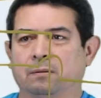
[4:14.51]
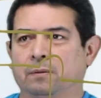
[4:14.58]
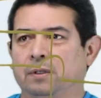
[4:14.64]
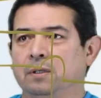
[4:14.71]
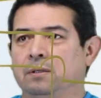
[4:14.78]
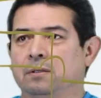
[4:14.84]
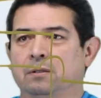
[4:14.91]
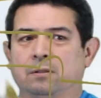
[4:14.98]

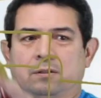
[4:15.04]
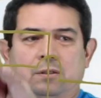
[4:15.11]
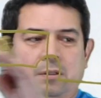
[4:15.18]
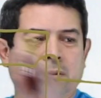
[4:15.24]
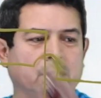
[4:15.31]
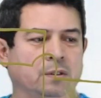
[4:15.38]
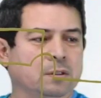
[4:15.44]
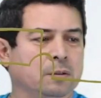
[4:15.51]
3,
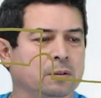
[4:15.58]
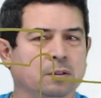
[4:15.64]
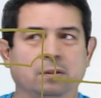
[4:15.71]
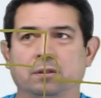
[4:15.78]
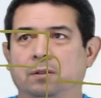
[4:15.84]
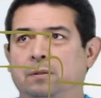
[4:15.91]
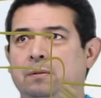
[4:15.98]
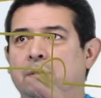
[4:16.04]
2 is going to
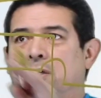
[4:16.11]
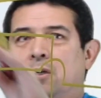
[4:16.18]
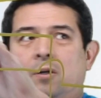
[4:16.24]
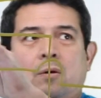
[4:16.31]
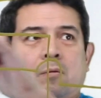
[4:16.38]
2,